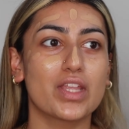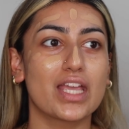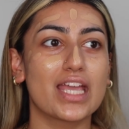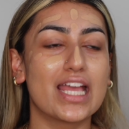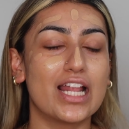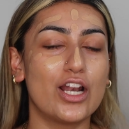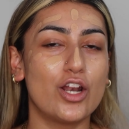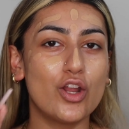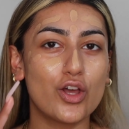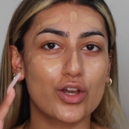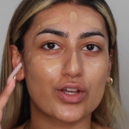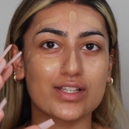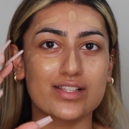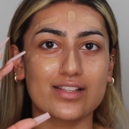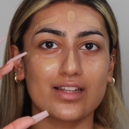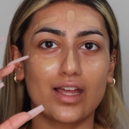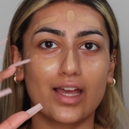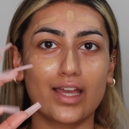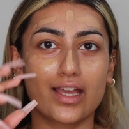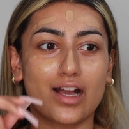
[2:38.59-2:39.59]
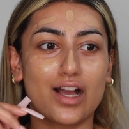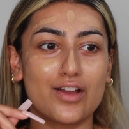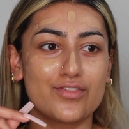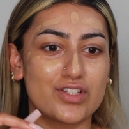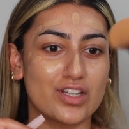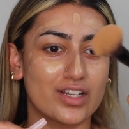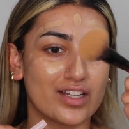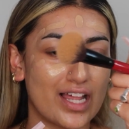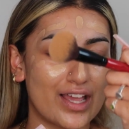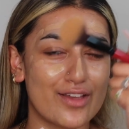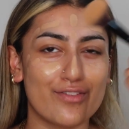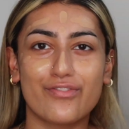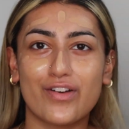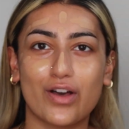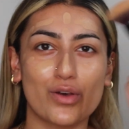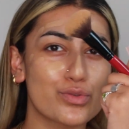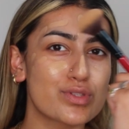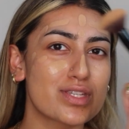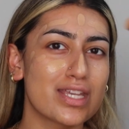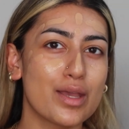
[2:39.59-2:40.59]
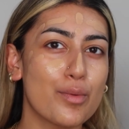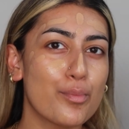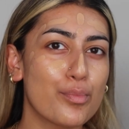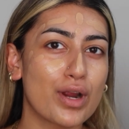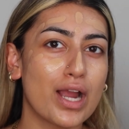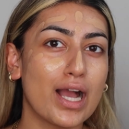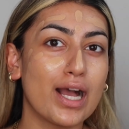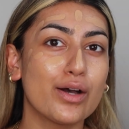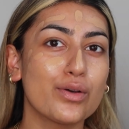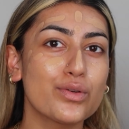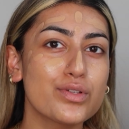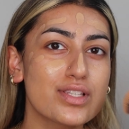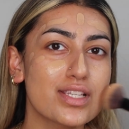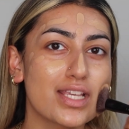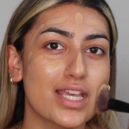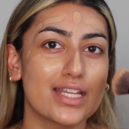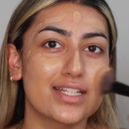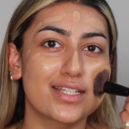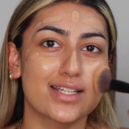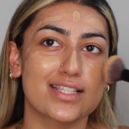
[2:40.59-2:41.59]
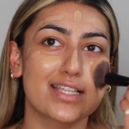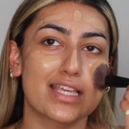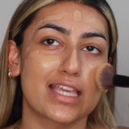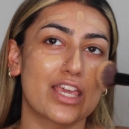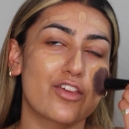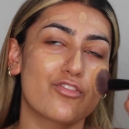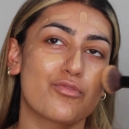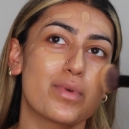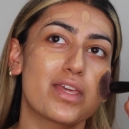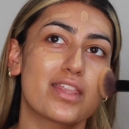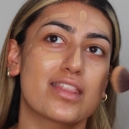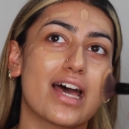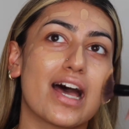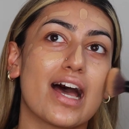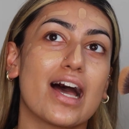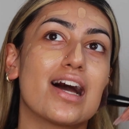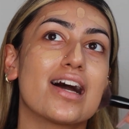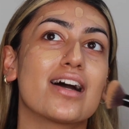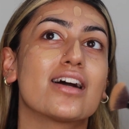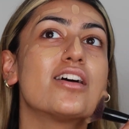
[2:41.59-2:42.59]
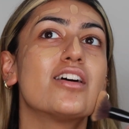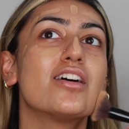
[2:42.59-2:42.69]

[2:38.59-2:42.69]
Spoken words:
it looks like I've done like felt tip brows. It doesn't give me that